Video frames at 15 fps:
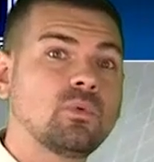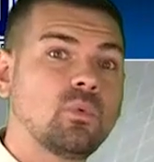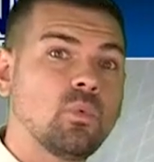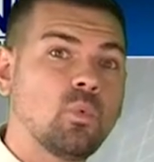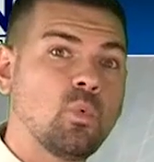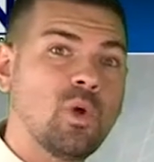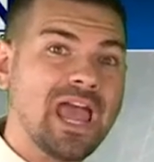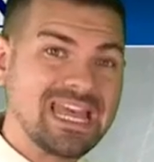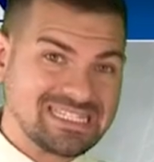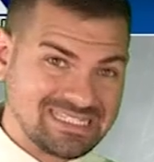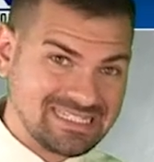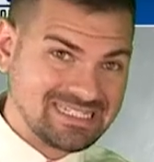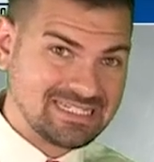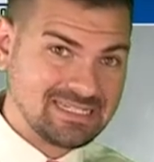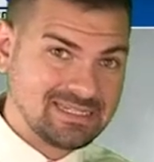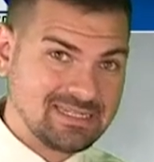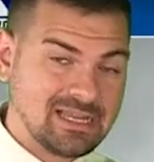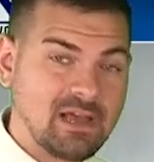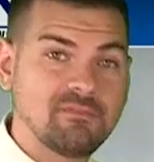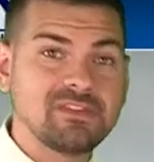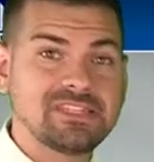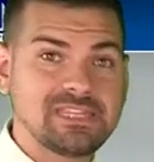west
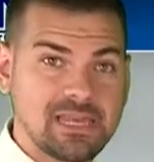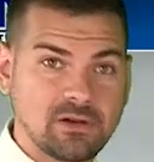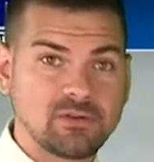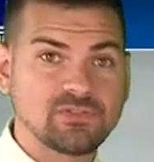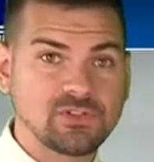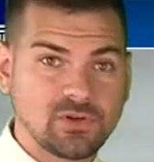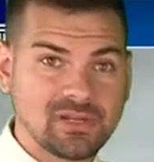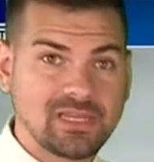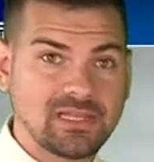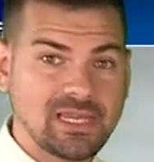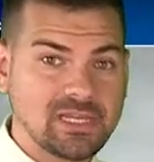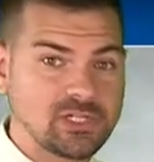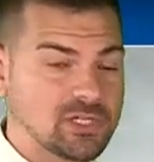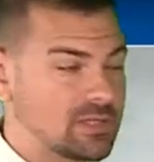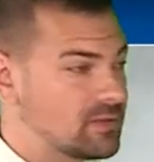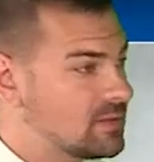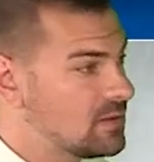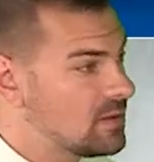of the center of circulation.